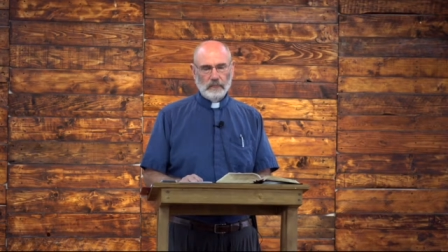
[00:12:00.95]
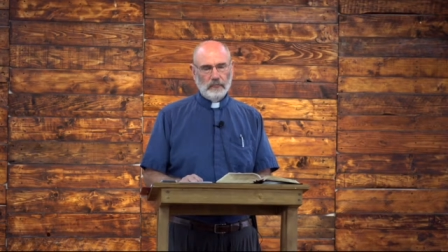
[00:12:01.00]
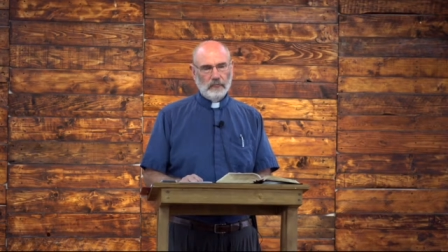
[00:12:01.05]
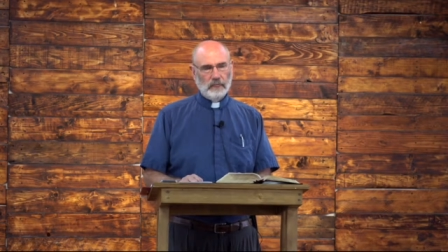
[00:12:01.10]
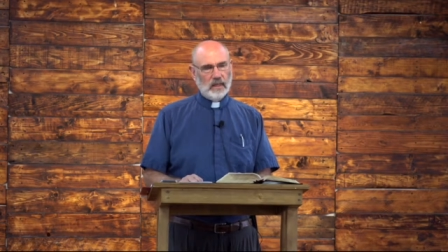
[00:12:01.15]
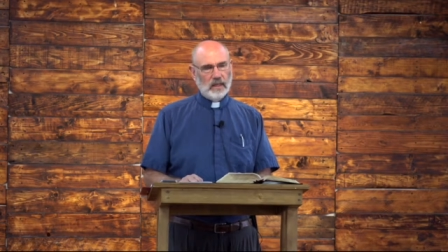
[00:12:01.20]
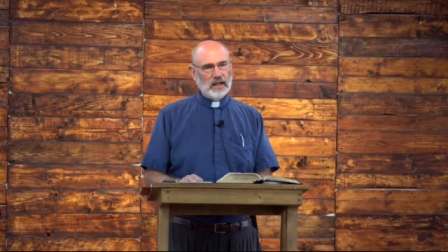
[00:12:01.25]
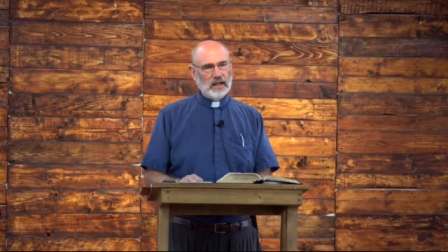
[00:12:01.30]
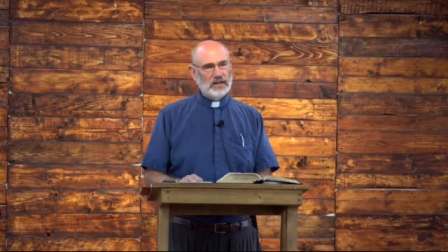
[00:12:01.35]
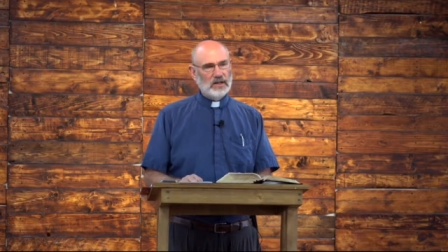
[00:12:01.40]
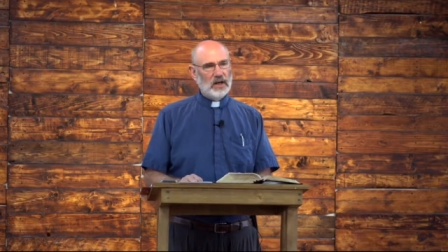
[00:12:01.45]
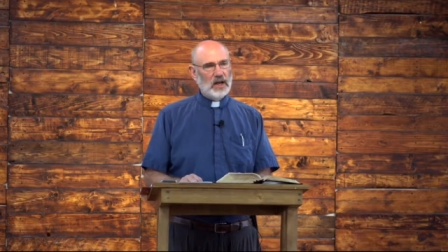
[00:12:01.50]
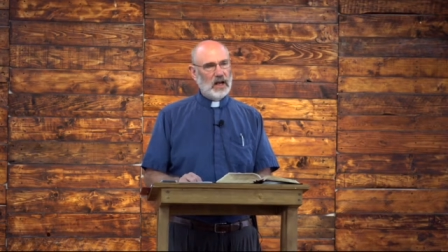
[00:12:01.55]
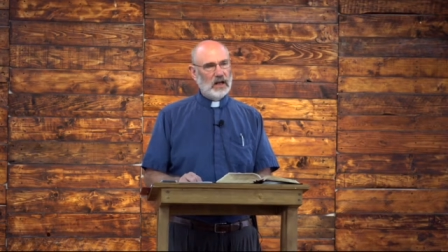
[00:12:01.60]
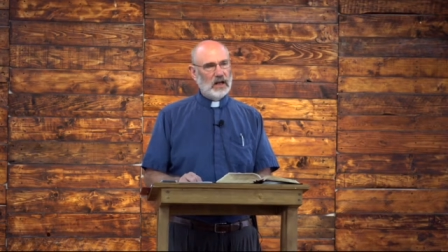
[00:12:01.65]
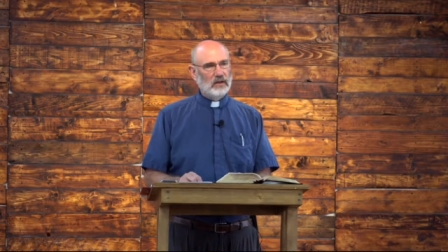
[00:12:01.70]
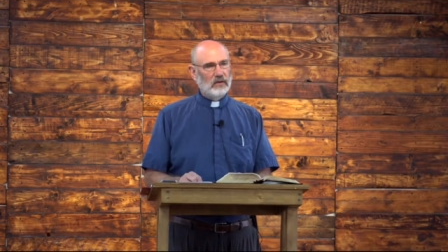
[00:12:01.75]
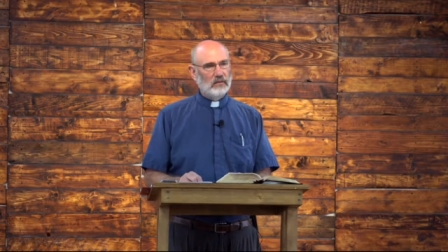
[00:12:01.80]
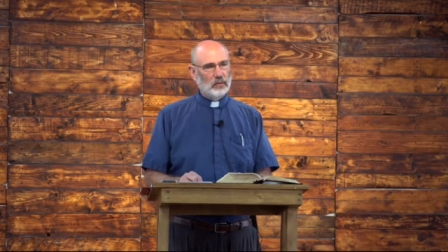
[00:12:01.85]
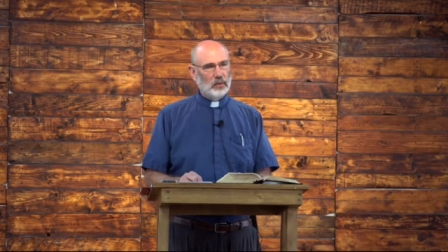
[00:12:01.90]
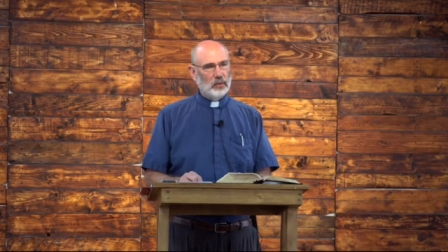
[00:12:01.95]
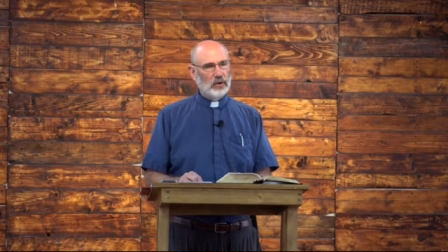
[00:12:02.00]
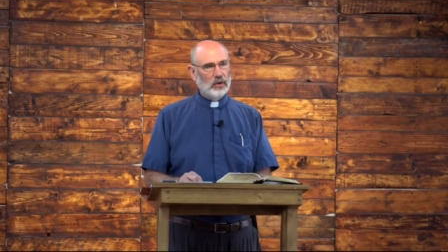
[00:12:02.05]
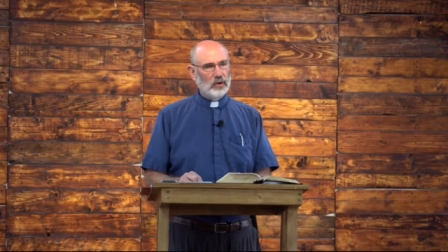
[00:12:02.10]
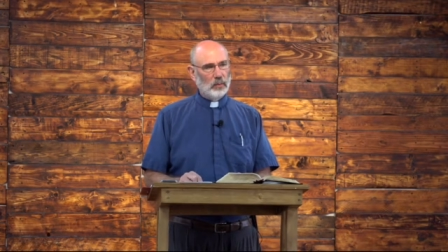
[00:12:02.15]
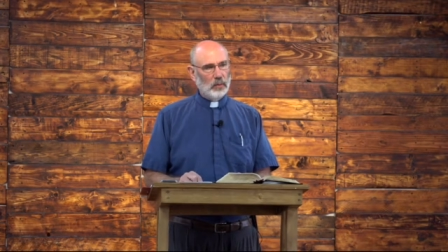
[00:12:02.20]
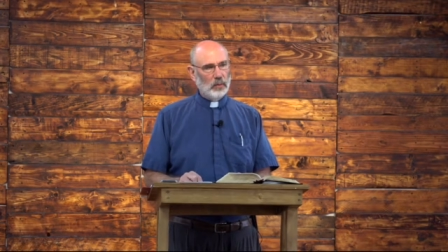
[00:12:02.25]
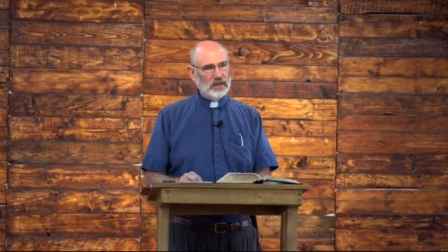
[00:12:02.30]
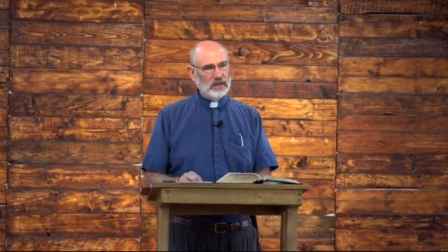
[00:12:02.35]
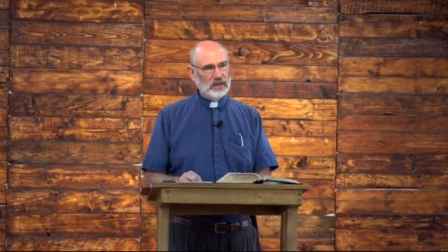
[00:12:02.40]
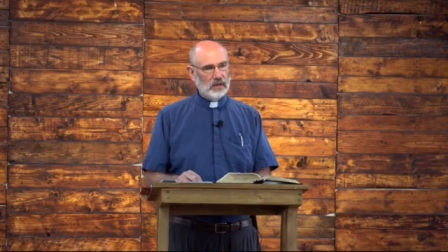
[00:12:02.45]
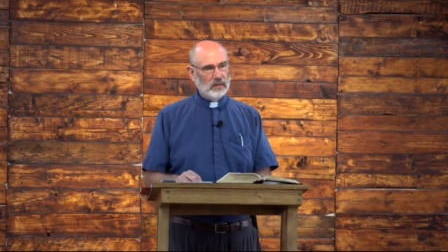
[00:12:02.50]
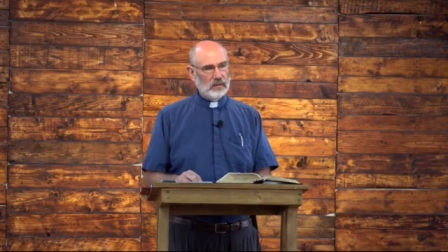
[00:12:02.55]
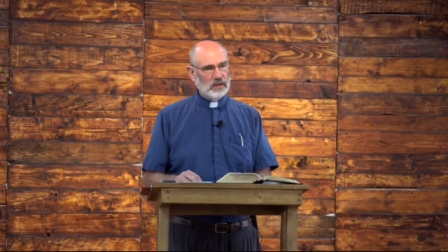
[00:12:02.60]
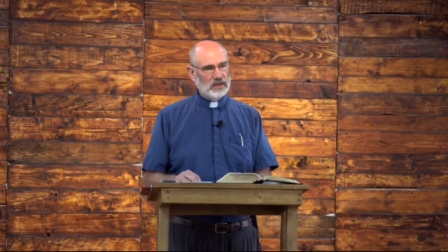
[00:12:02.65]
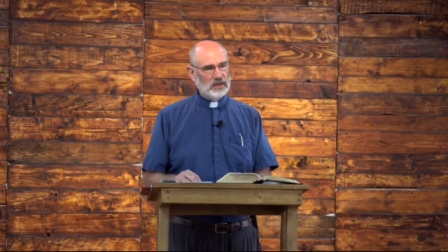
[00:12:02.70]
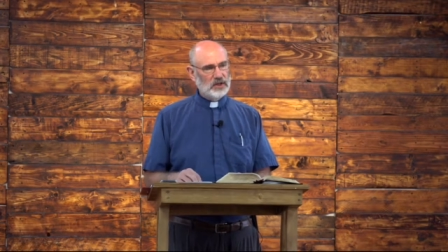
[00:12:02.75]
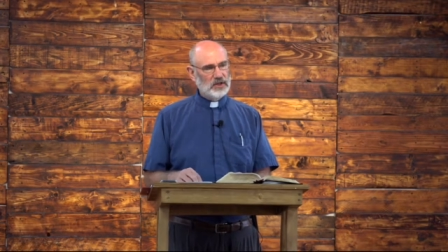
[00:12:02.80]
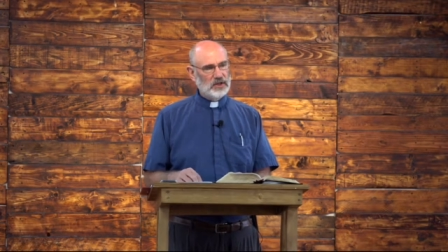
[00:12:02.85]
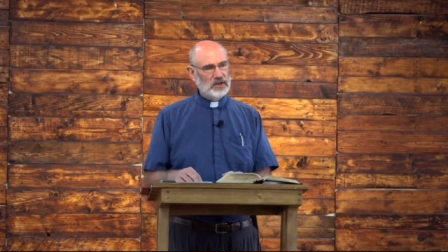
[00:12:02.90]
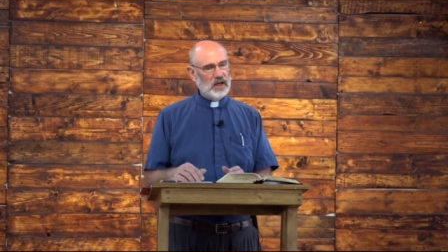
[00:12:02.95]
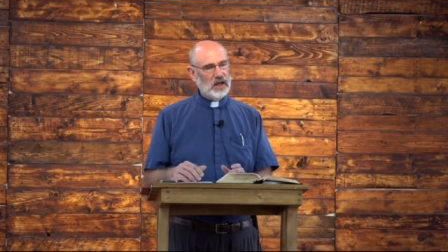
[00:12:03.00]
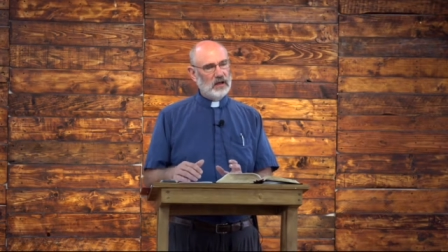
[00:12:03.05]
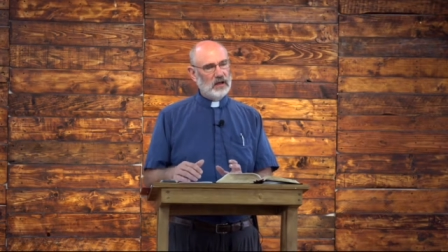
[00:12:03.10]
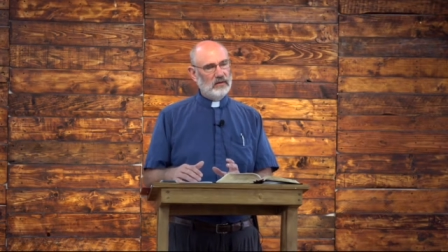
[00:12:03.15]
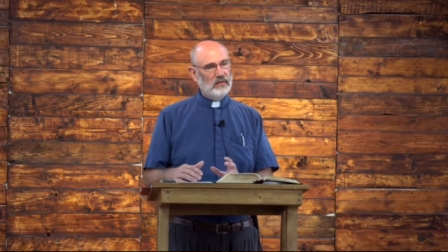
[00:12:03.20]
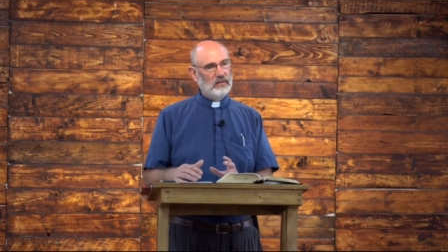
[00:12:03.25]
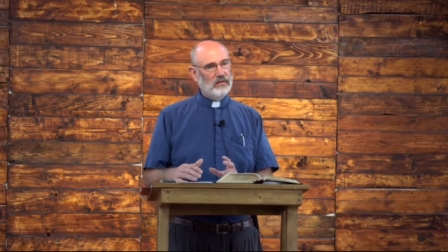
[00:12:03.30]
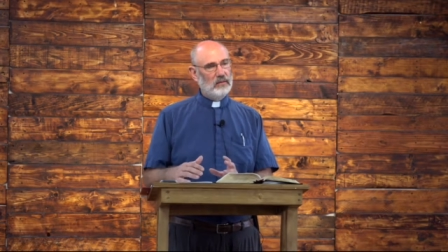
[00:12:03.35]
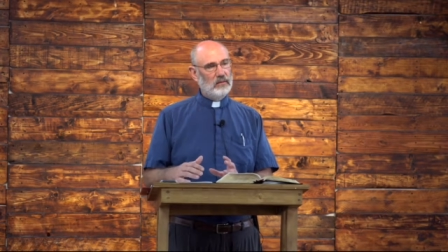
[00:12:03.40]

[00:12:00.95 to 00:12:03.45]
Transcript: That's an act of royal wisdom. It's a sign of